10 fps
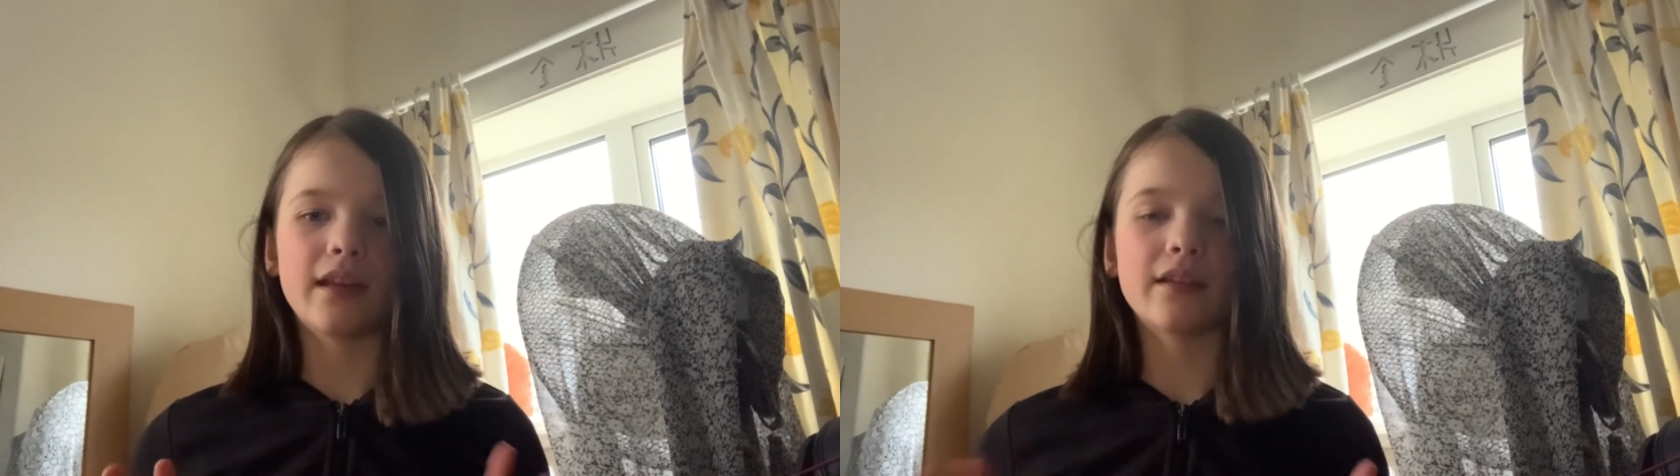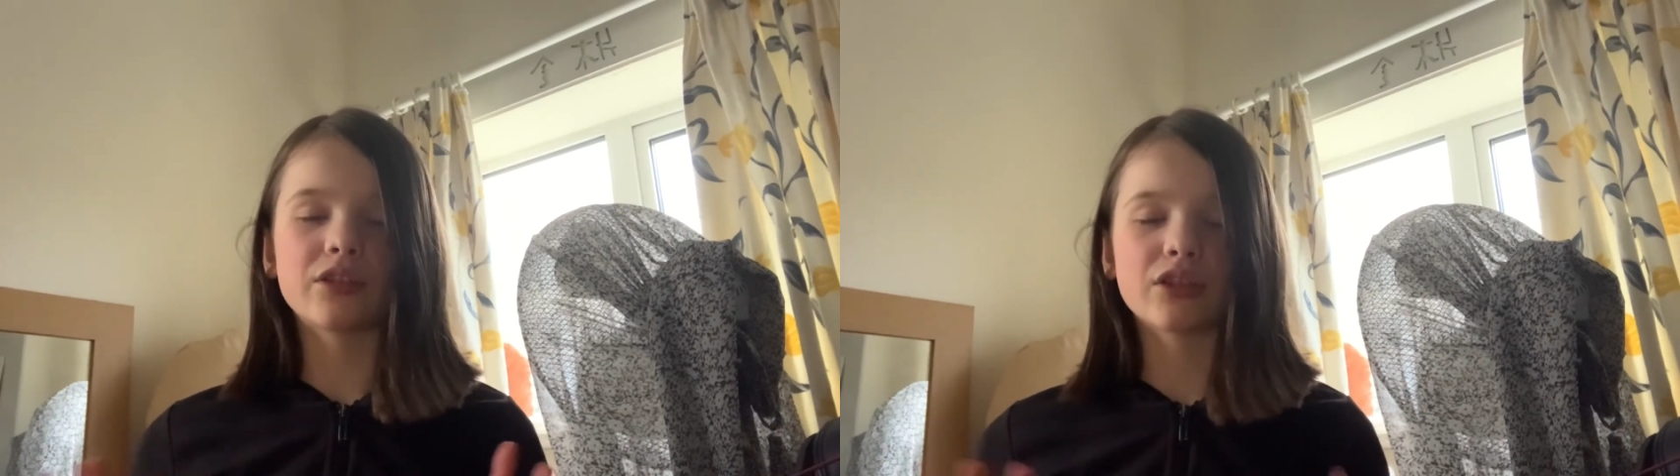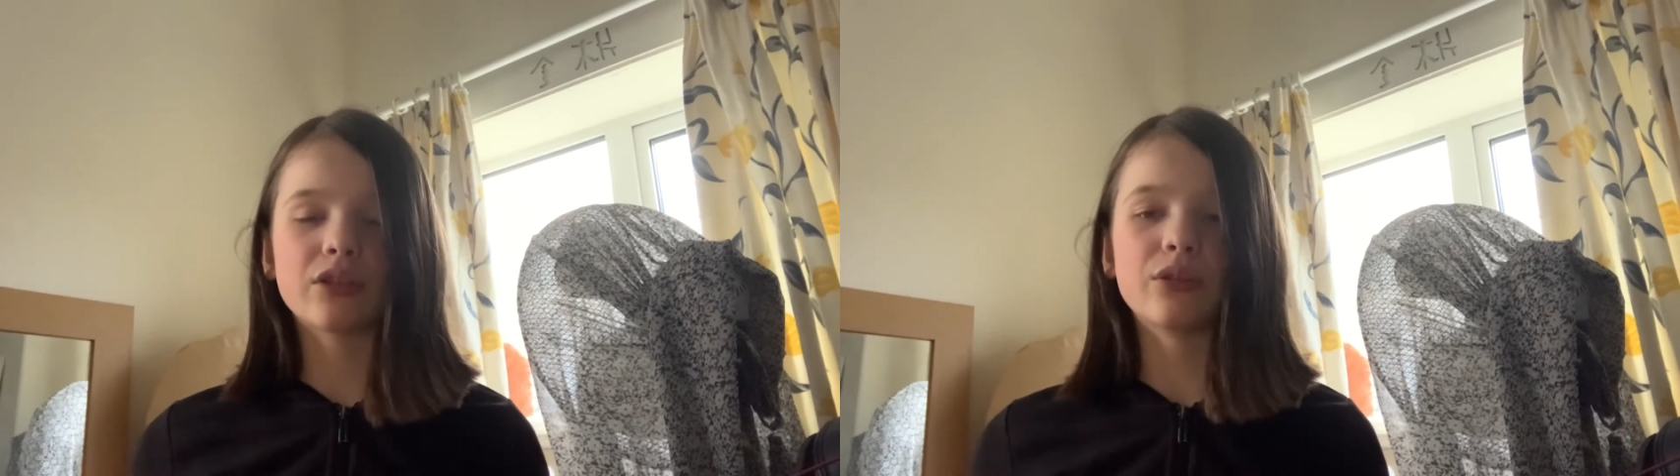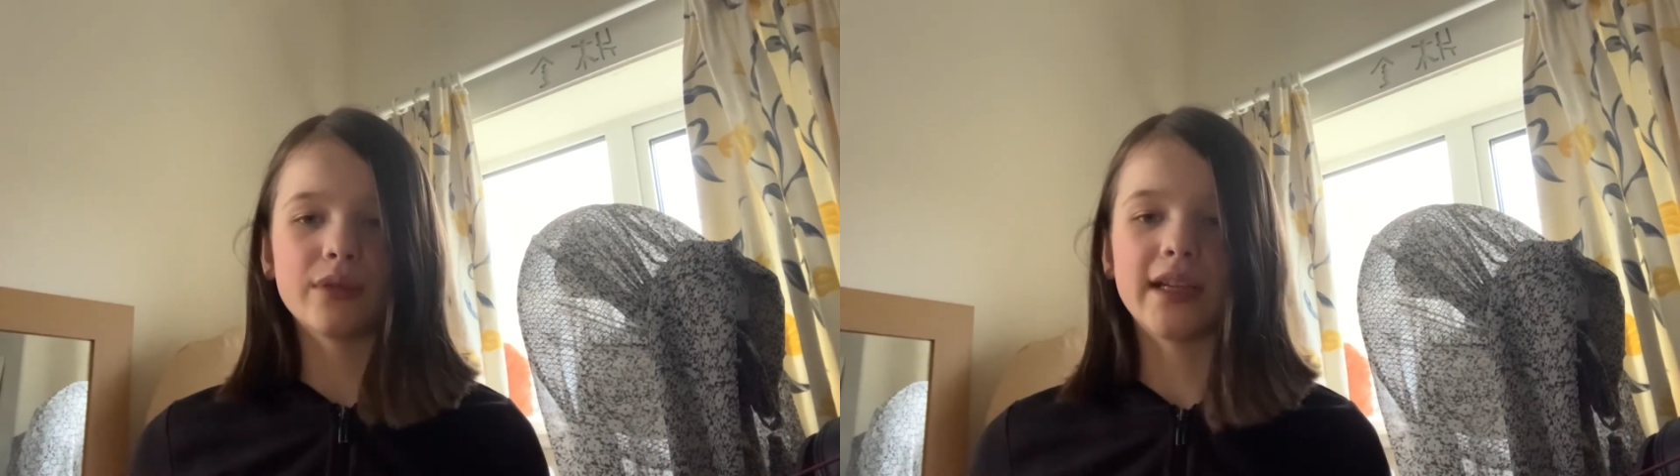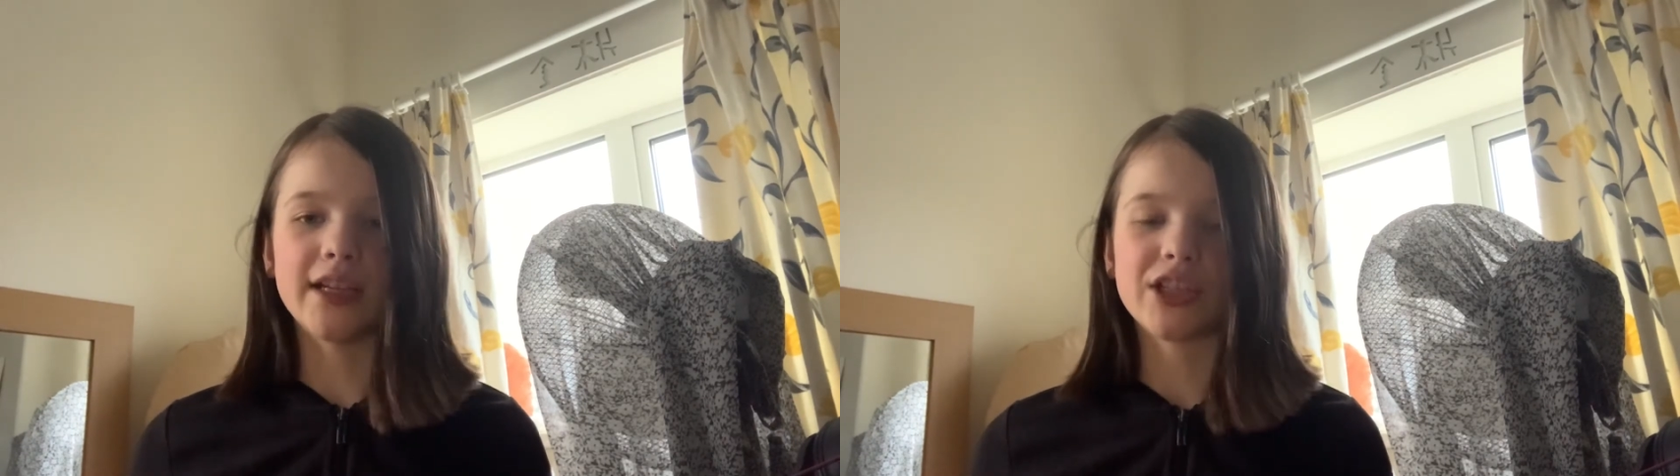
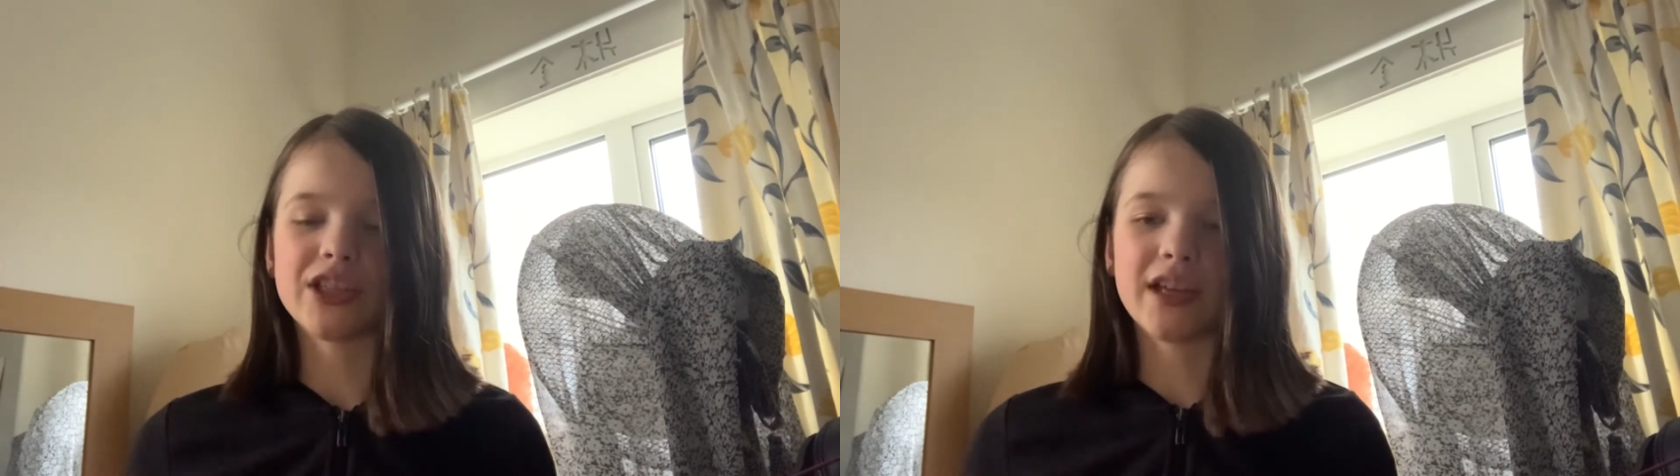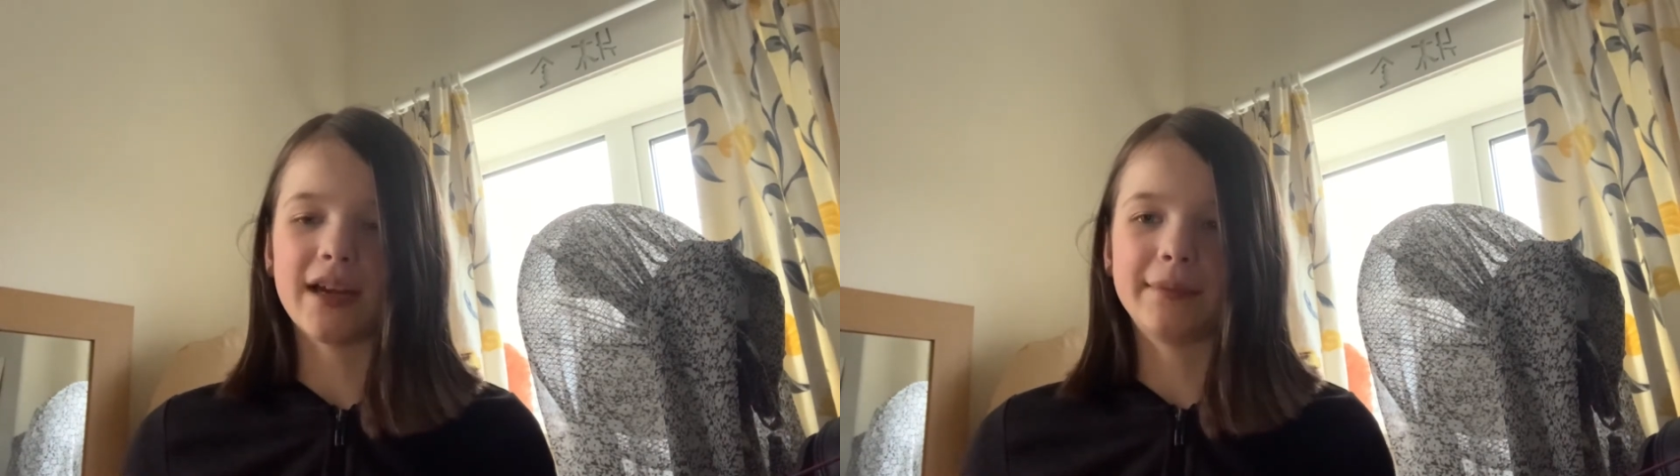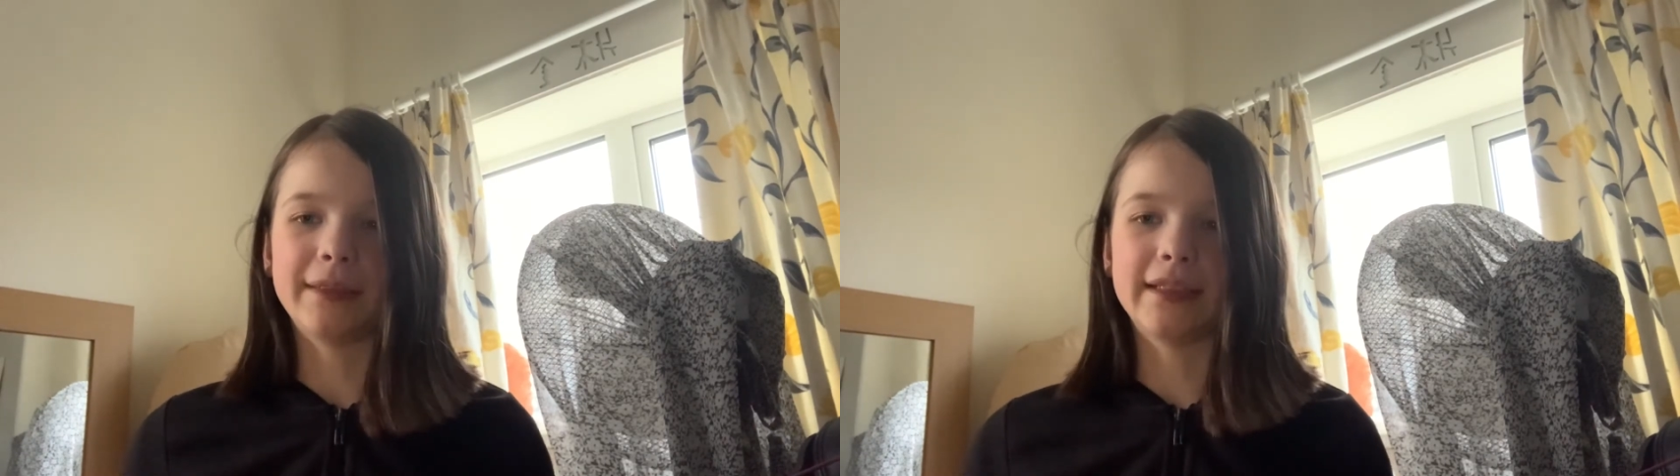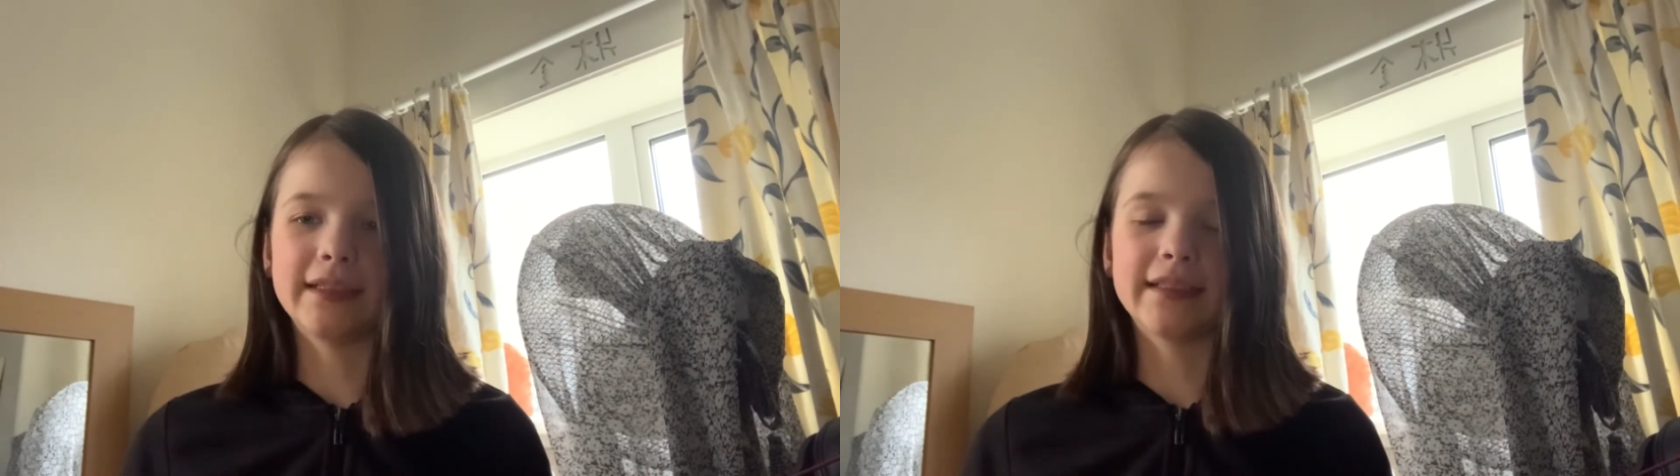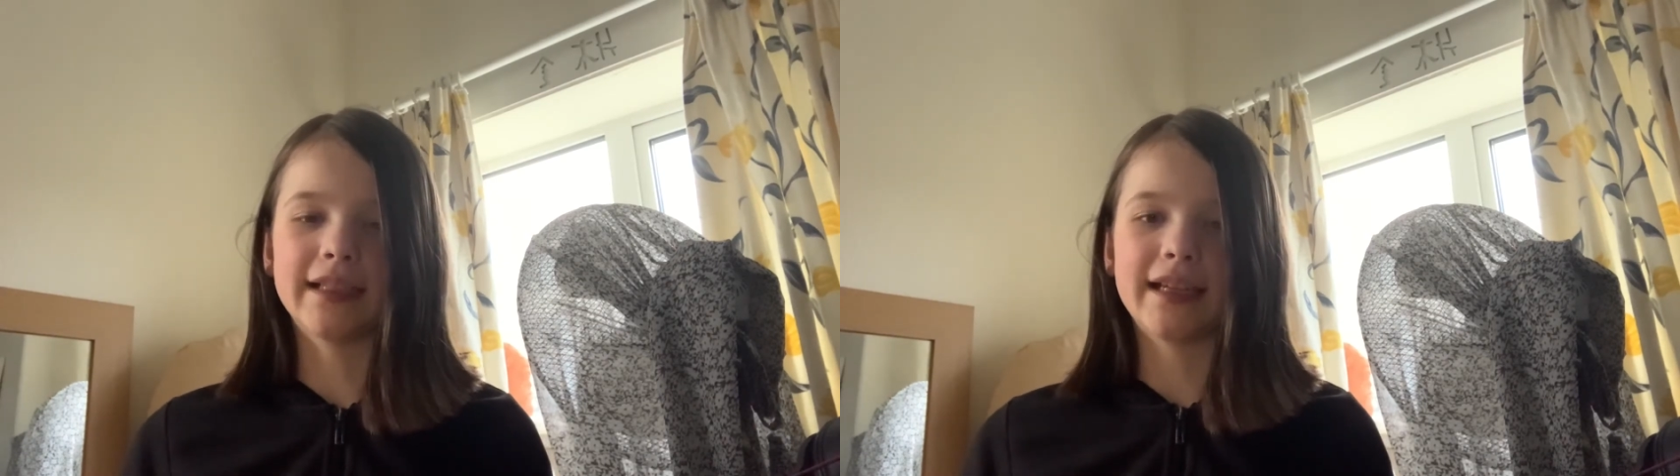soonish. I mean,